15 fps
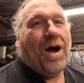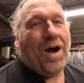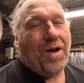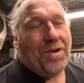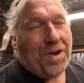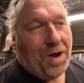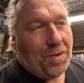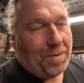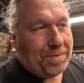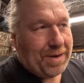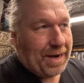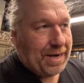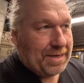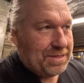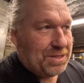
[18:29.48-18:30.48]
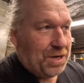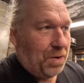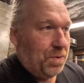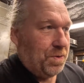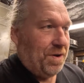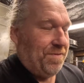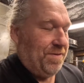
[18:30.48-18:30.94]
I know I'm getting
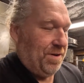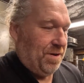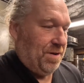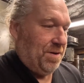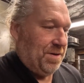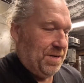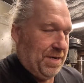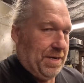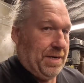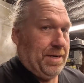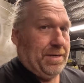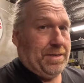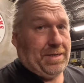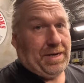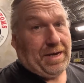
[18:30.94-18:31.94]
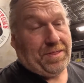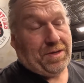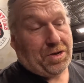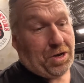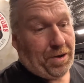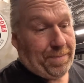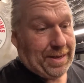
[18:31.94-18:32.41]
told off a lot in
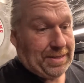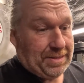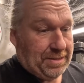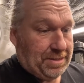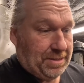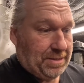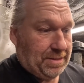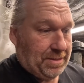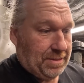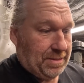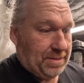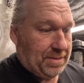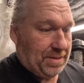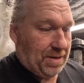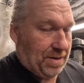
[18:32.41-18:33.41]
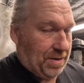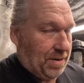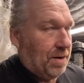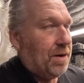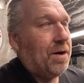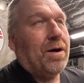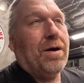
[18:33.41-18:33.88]
the comments.
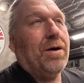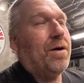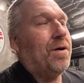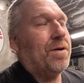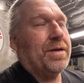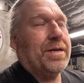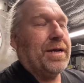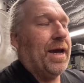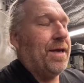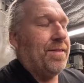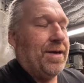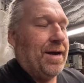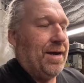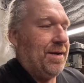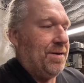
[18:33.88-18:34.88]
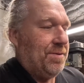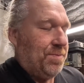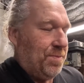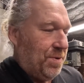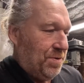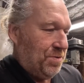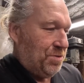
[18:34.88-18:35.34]
I get that
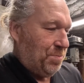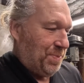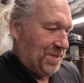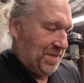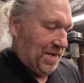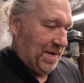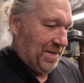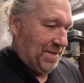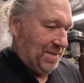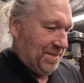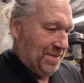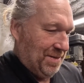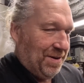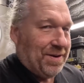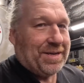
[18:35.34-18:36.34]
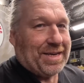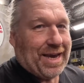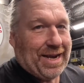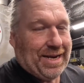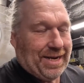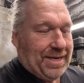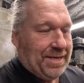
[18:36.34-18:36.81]
100%. I
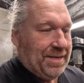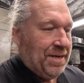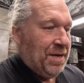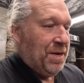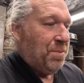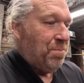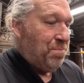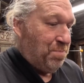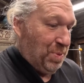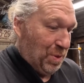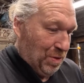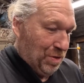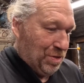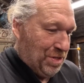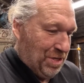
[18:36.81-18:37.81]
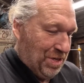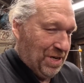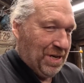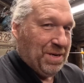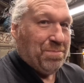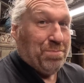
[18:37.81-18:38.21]
get it. But